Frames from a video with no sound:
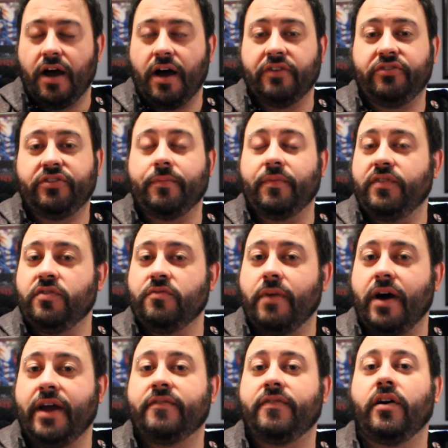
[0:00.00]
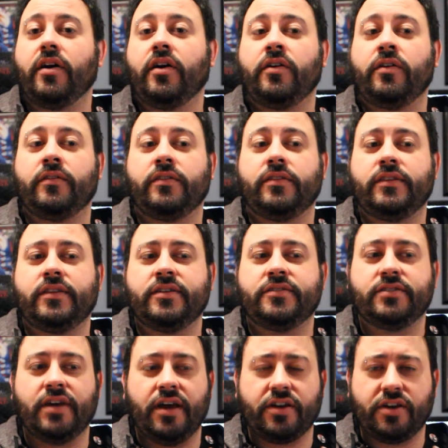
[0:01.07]
Some of you might have heard
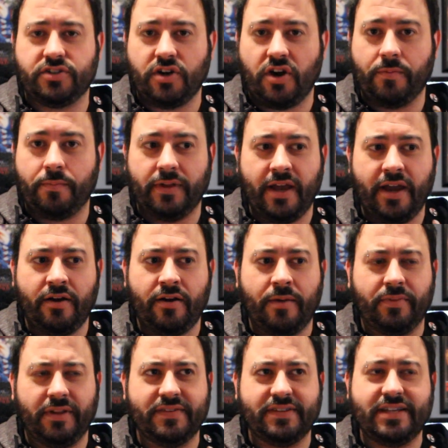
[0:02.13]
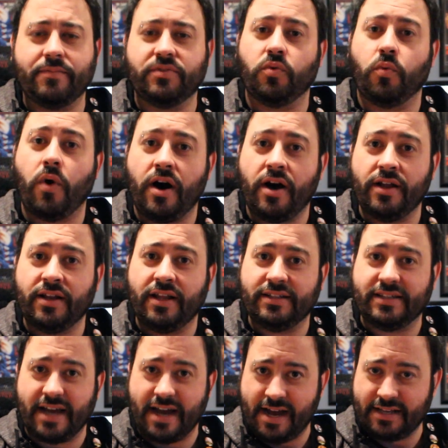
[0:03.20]
this guitar player. I believe his name is Juan
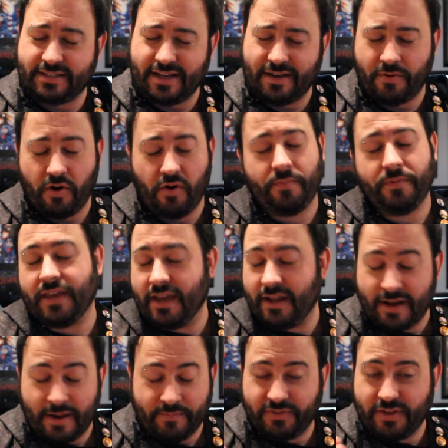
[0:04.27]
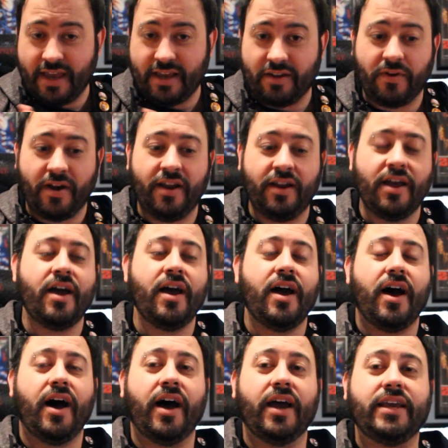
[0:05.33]
Dhas. I hope again I'm saying it right.
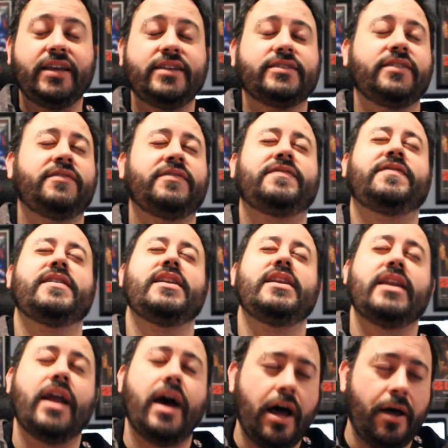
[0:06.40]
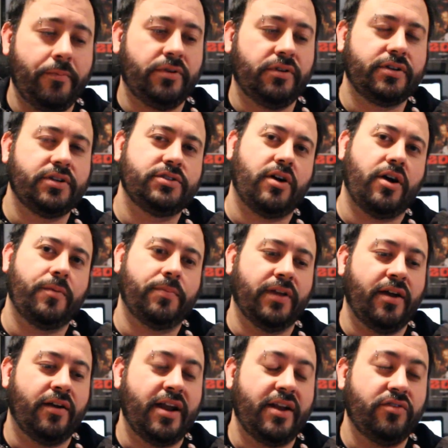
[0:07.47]
He's a phenomenal guitar
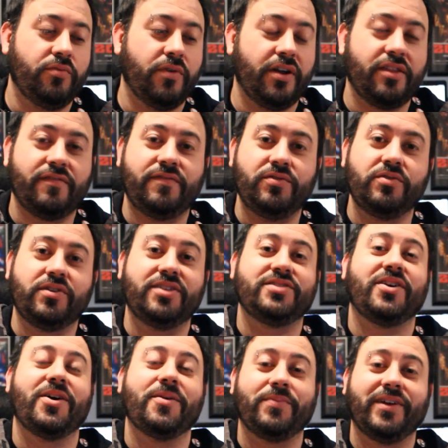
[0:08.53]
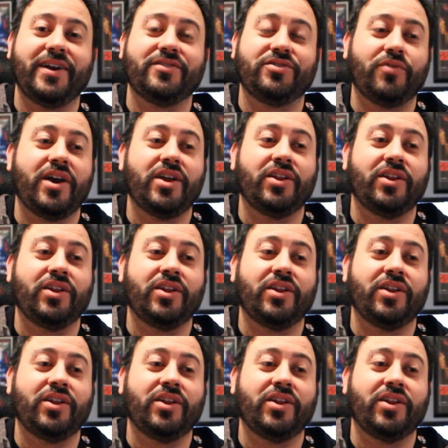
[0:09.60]
player, and is one of the few guitar players who